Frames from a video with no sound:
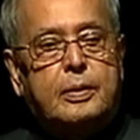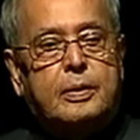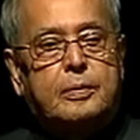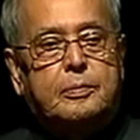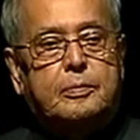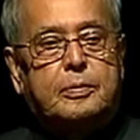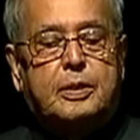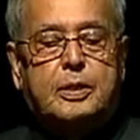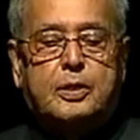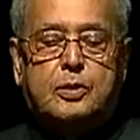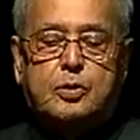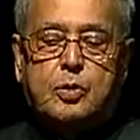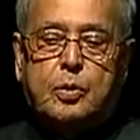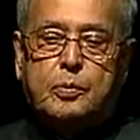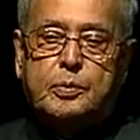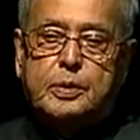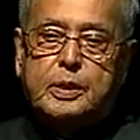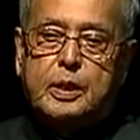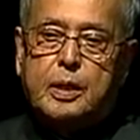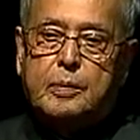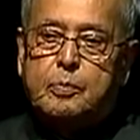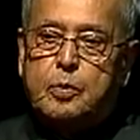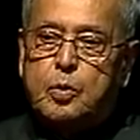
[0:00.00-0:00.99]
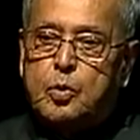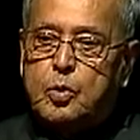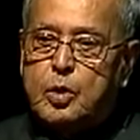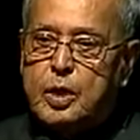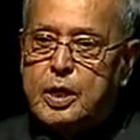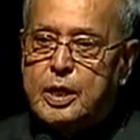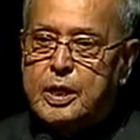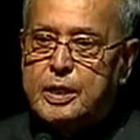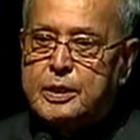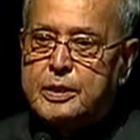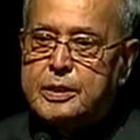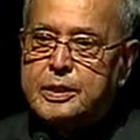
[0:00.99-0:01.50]
Mrs. Amita Paul
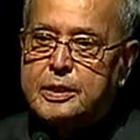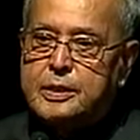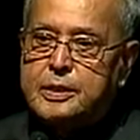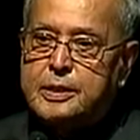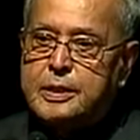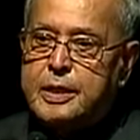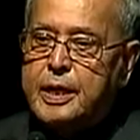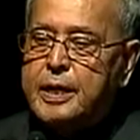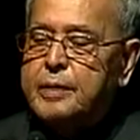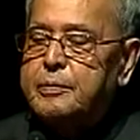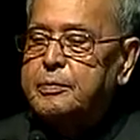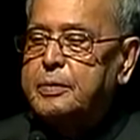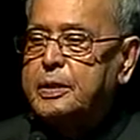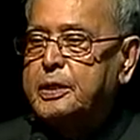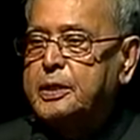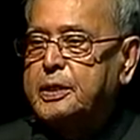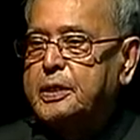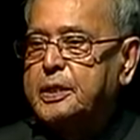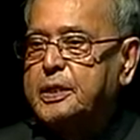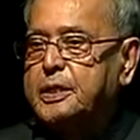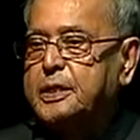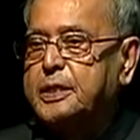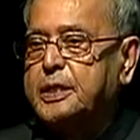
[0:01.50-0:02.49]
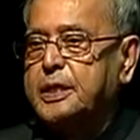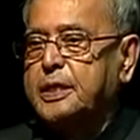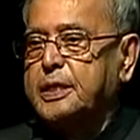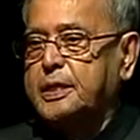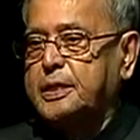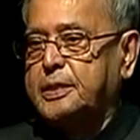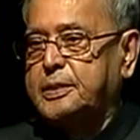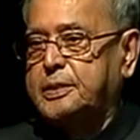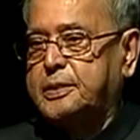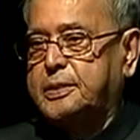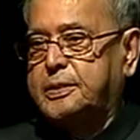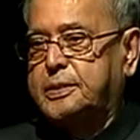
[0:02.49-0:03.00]
has described in
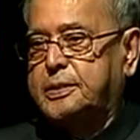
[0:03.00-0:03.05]
details